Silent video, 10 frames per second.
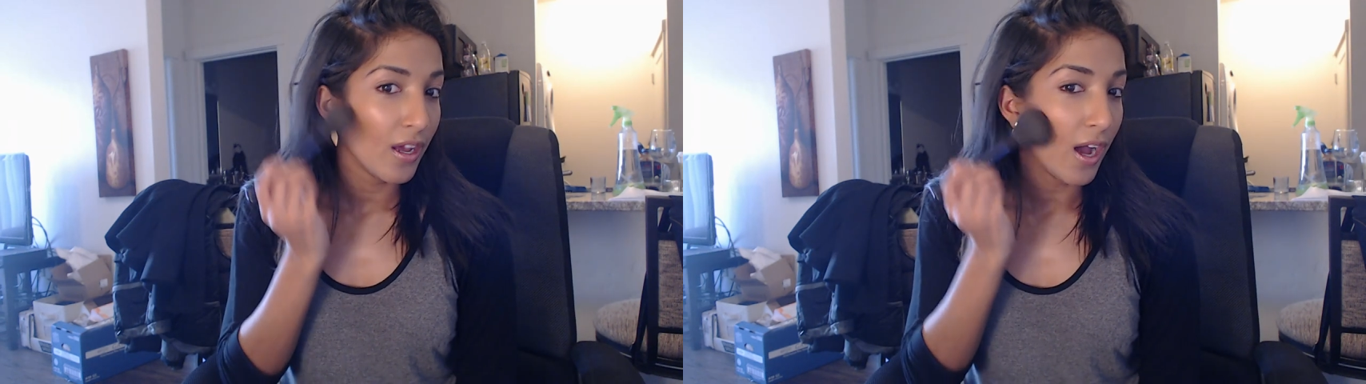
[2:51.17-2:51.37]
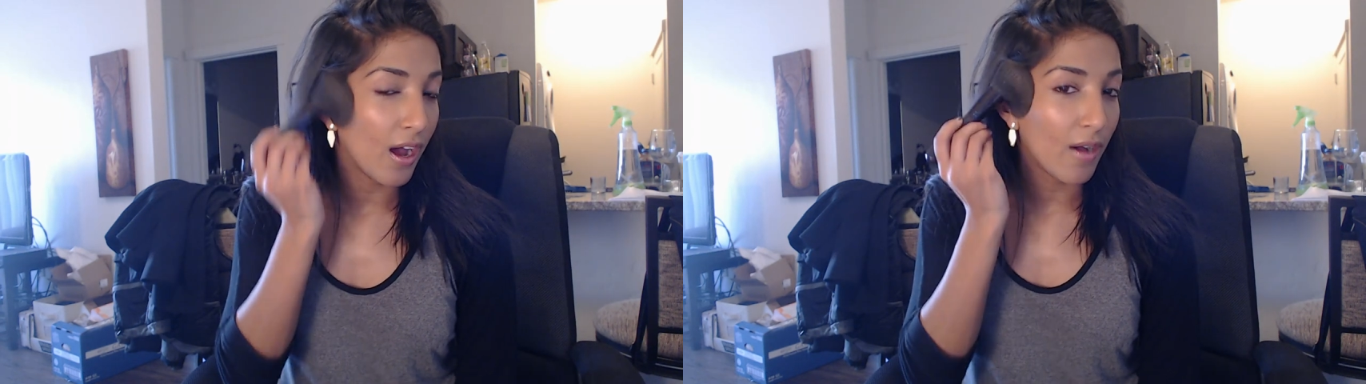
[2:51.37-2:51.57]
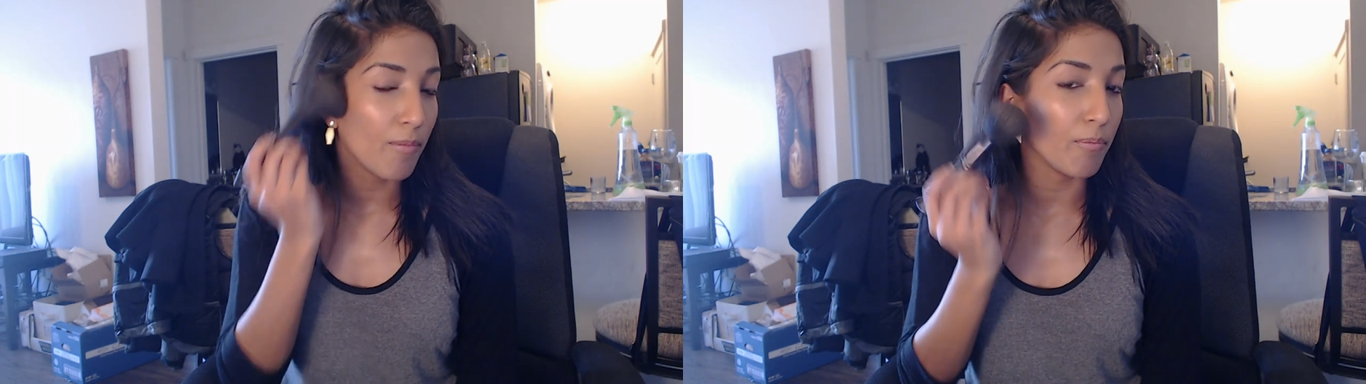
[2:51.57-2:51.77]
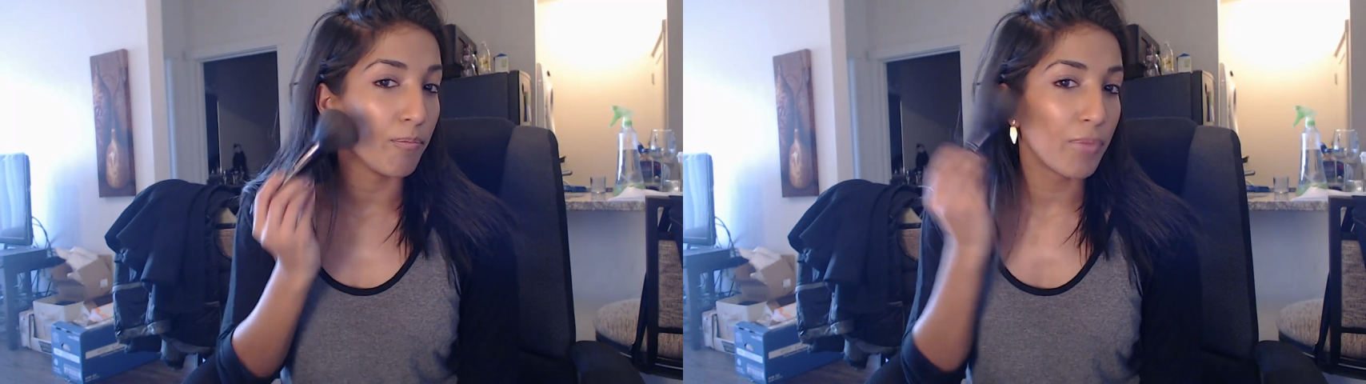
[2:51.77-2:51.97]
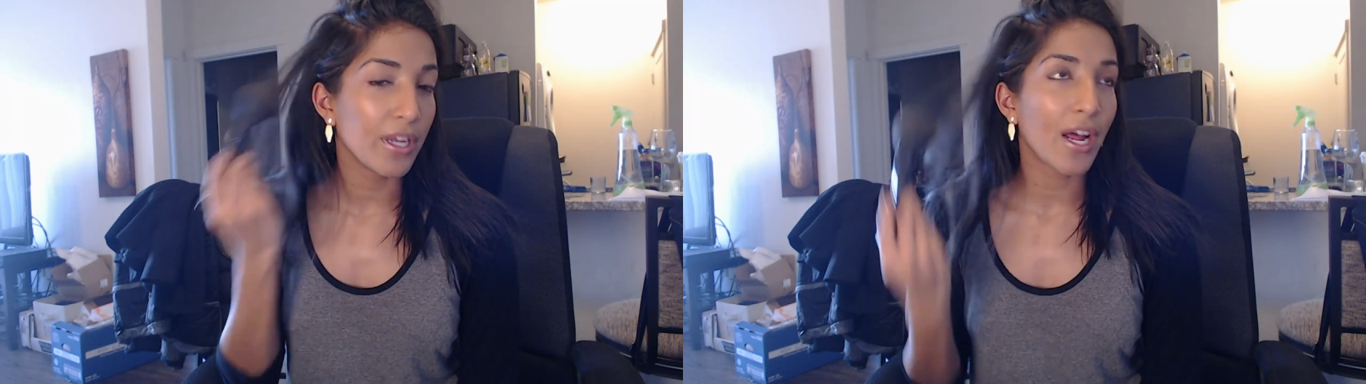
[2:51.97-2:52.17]

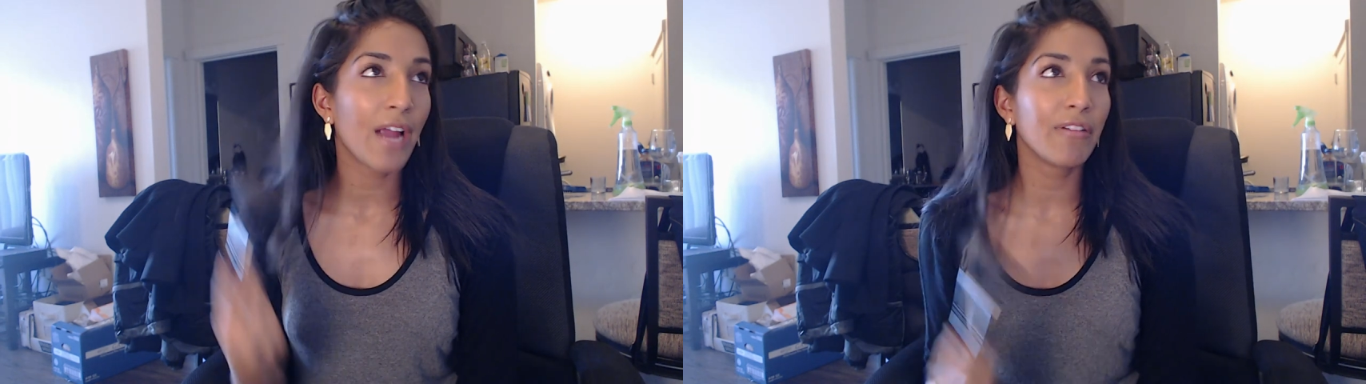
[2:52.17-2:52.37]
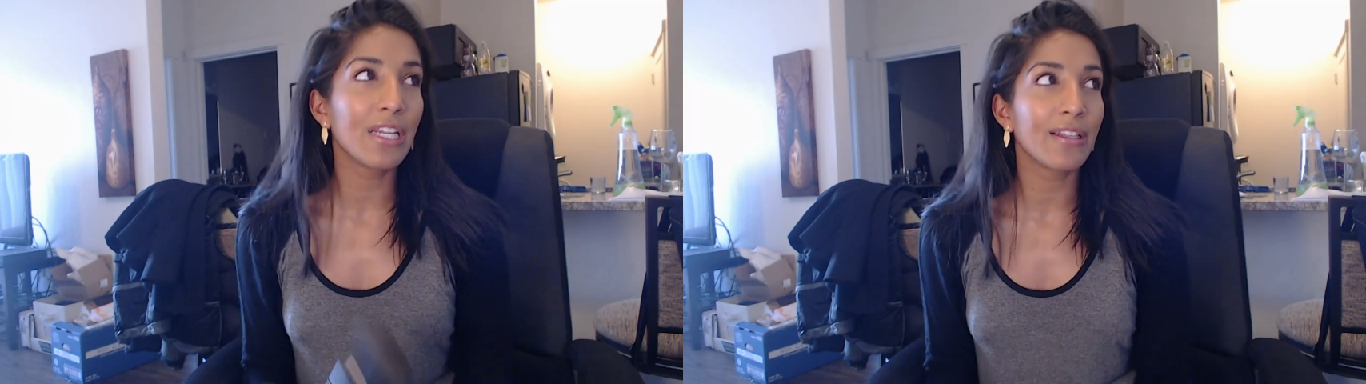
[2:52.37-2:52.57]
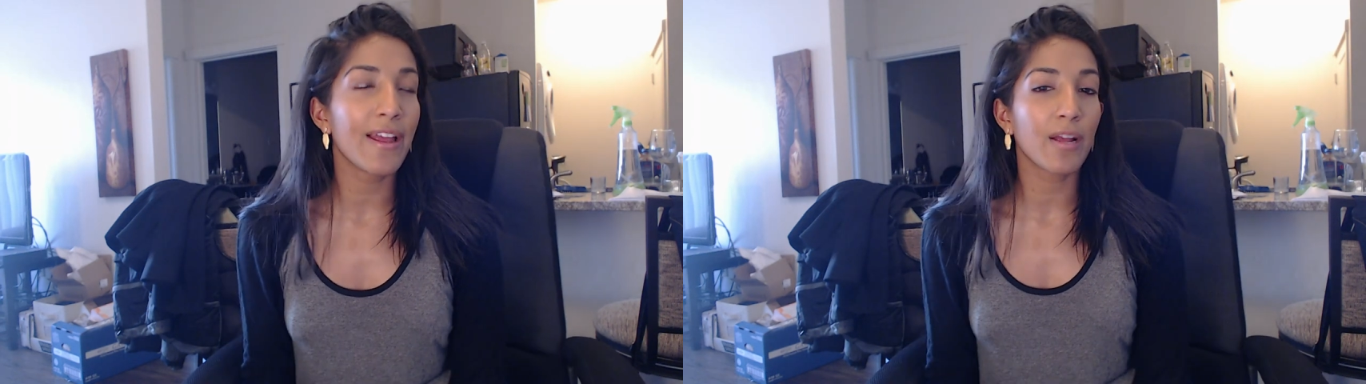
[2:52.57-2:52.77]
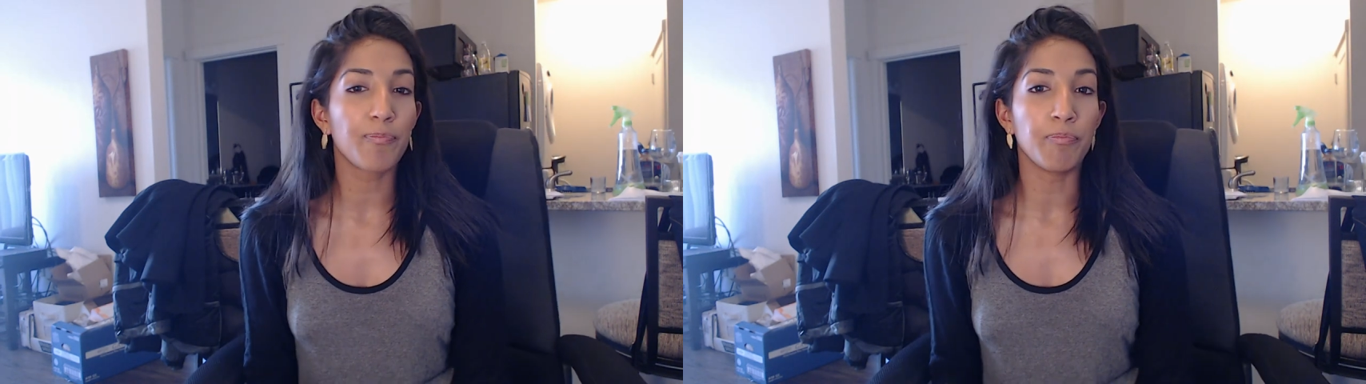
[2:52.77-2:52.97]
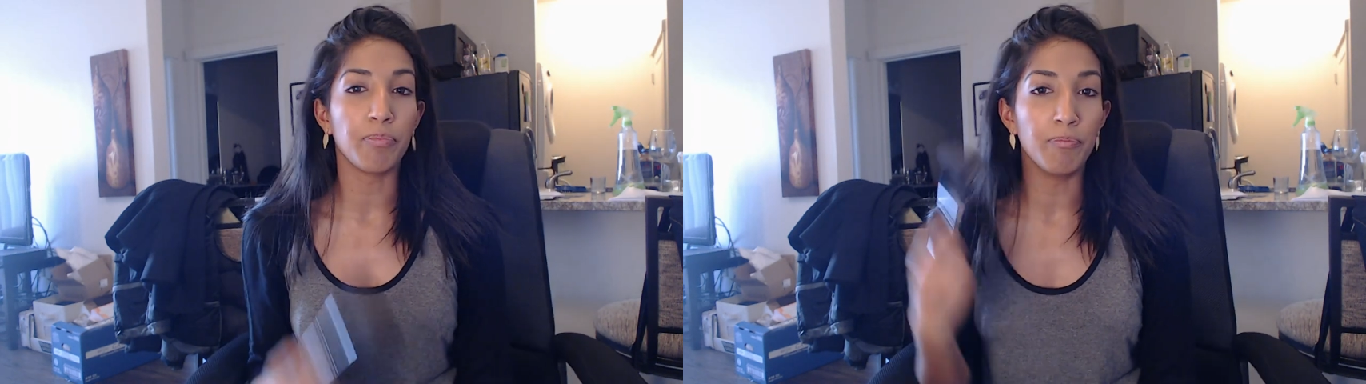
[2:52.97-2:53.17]
But I really like
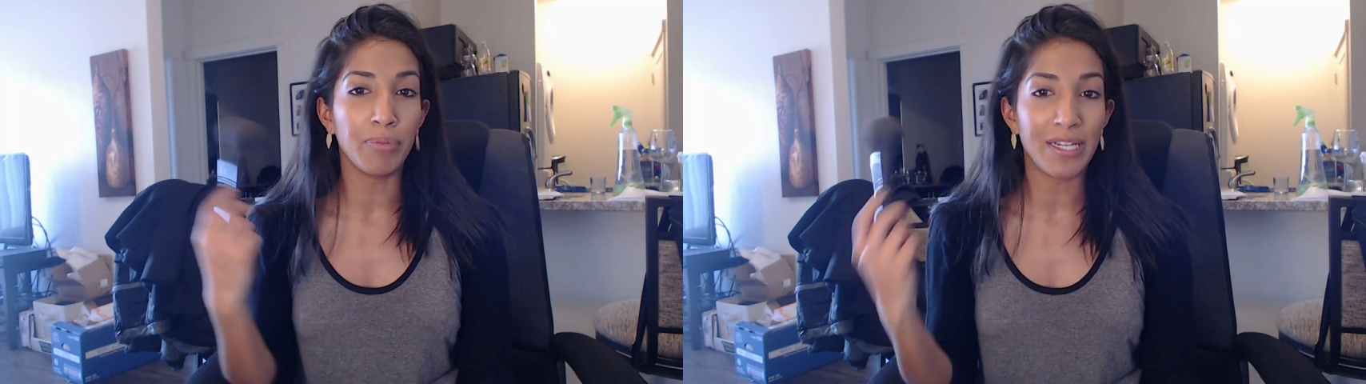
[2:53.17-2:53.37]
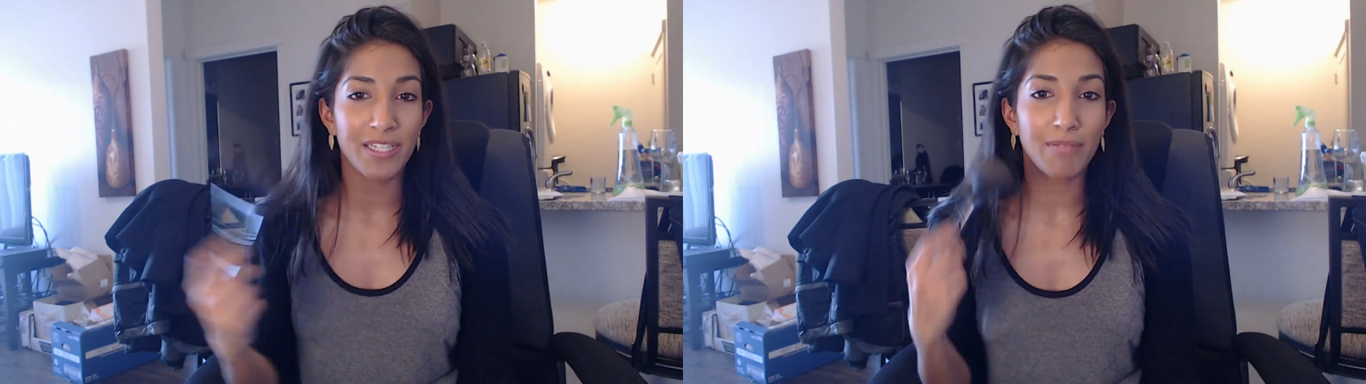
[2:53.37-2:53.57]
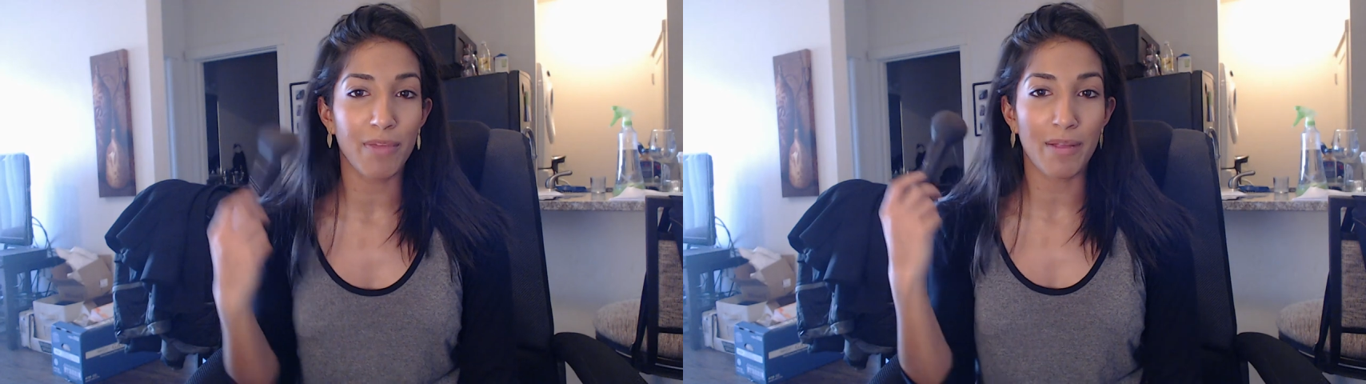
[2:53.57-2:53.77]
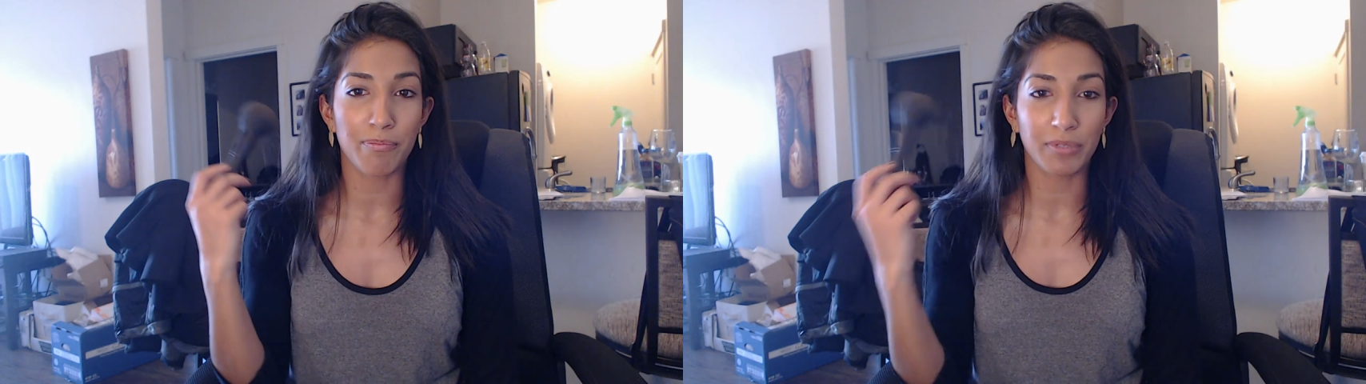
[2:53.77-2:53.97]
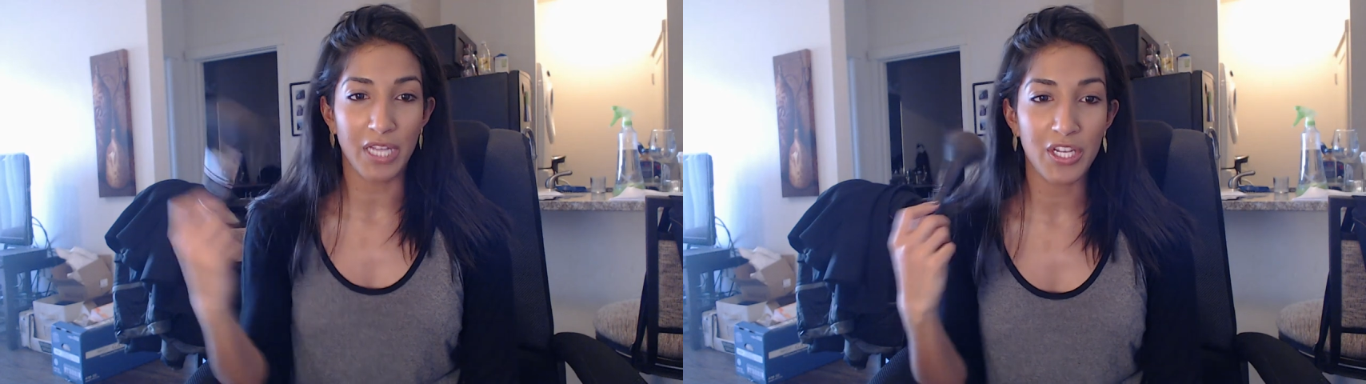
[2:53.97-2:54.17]
blending my
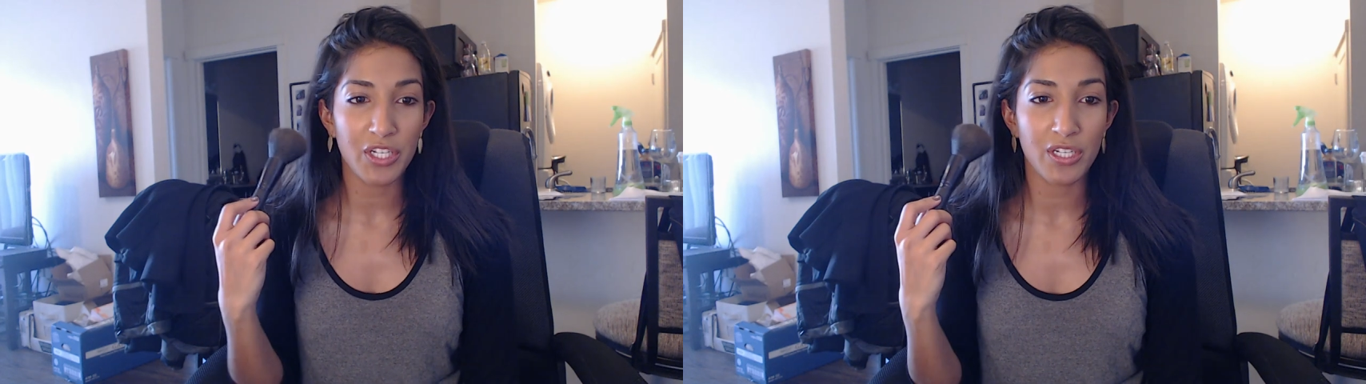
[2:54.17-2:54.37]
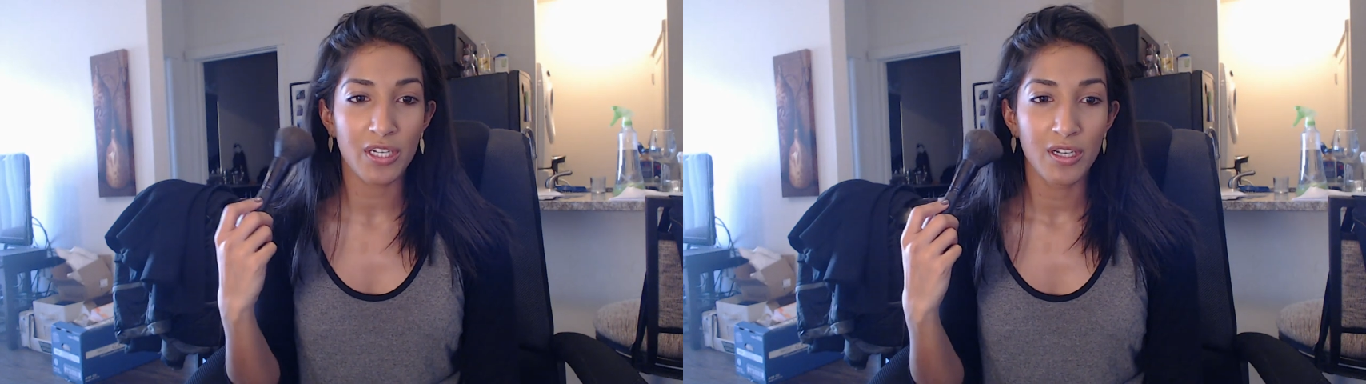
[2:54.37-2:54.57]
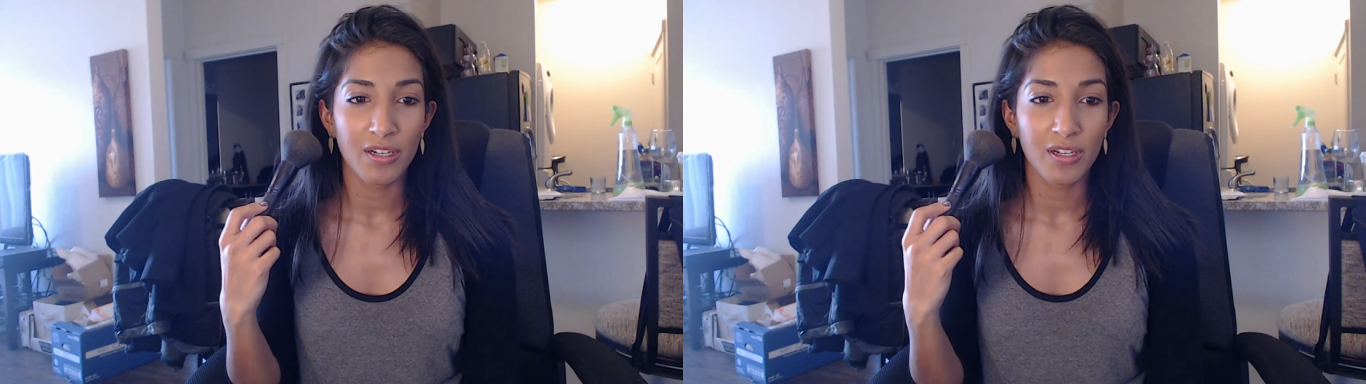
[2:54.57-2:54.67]
blush.